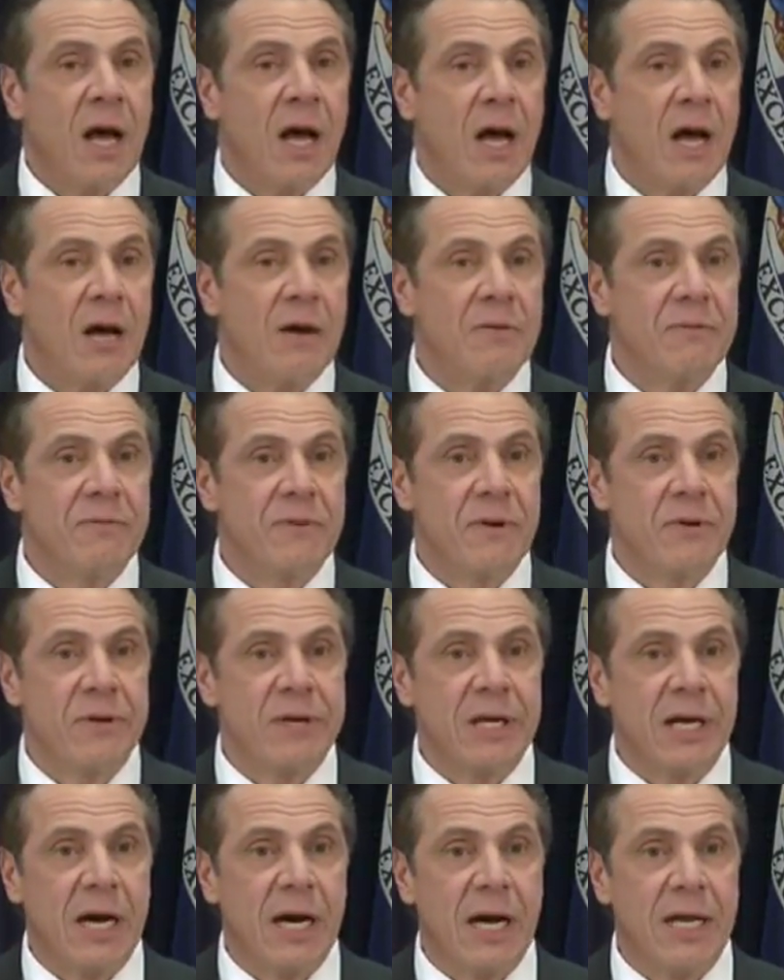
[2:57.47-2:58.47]

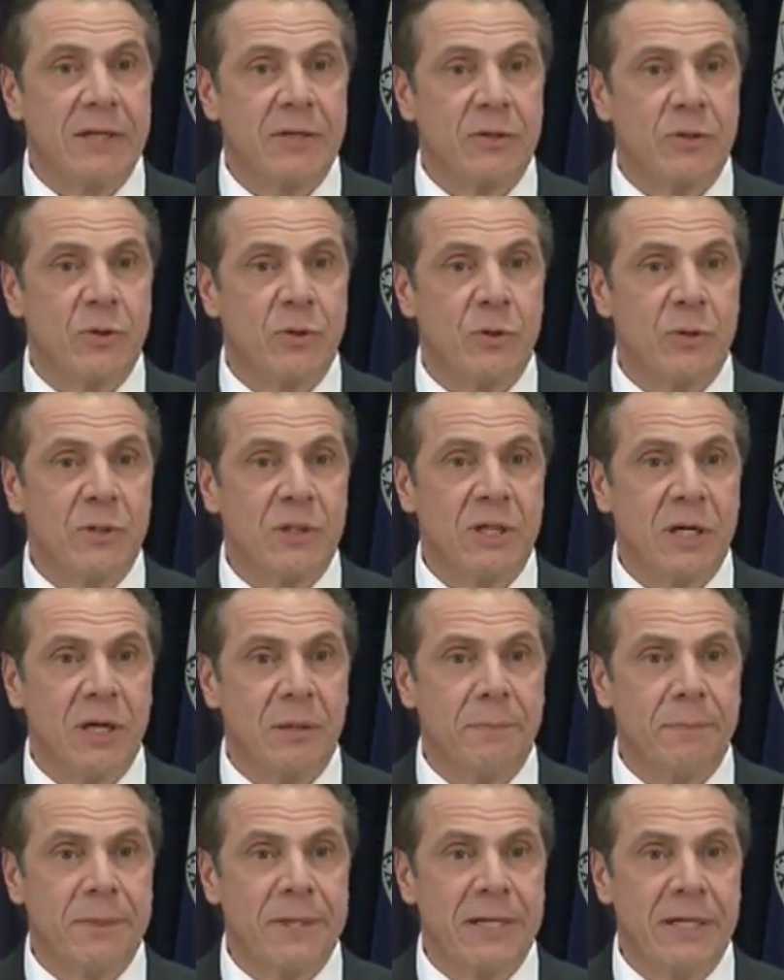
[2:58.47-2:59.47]
very hot, cool
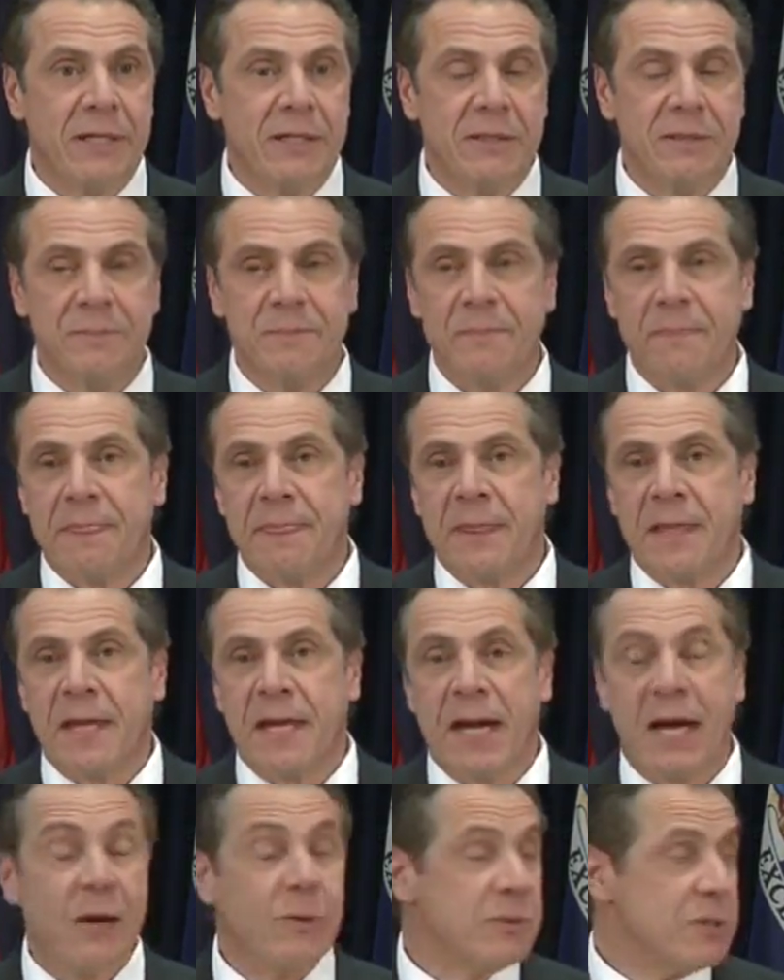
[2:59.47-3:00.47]
company.
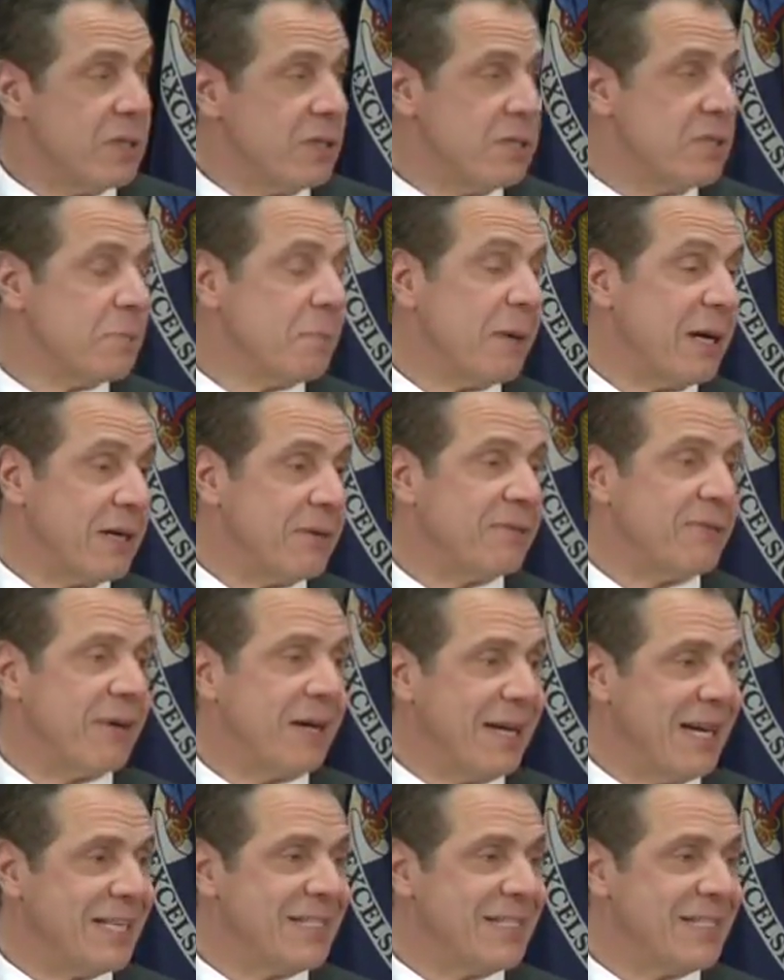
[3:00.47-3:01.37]
I was on Spotify